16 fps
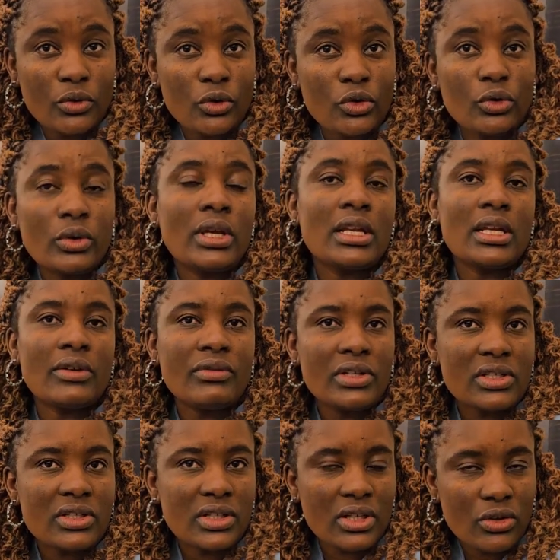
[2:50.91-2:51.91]
you know, you can
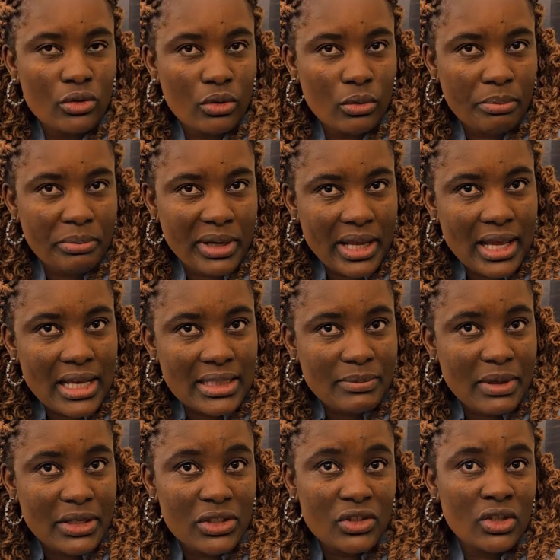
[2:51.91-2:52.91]
even train your
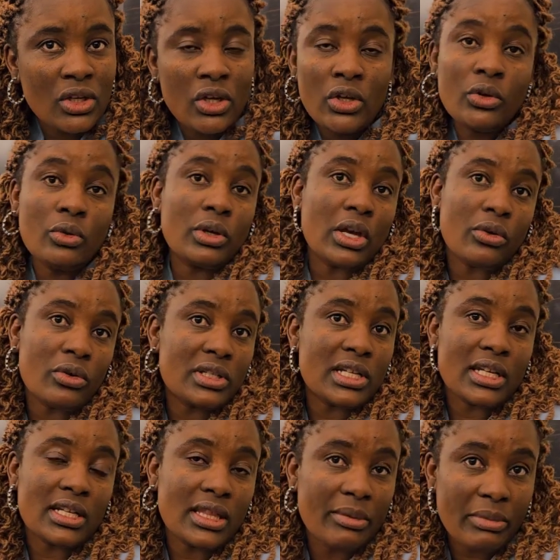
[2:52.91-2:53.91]
players, but you
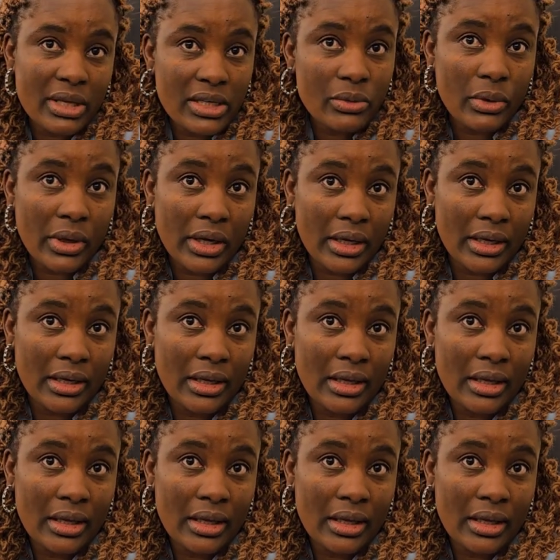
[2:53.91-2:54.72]
cannot take them anywhere